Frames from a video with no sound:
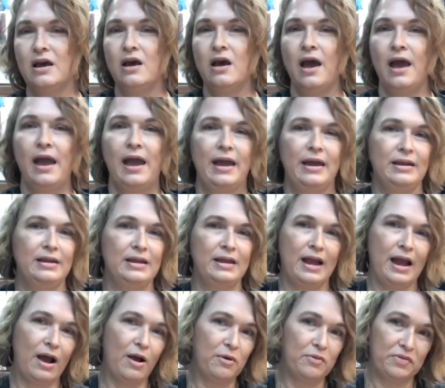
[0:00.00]
handing
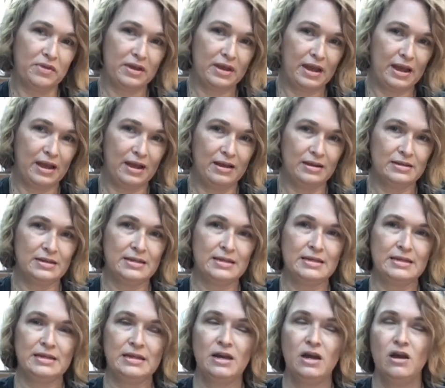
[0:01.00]
out the
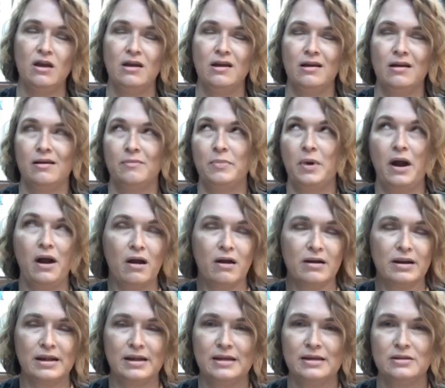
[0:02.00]
candy,
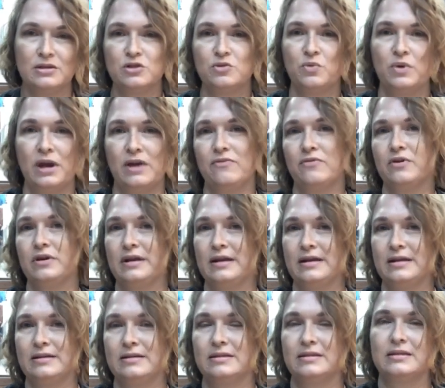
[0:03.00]
parties, whatever it
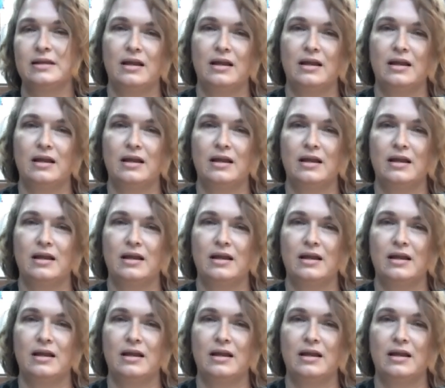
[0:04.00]
is.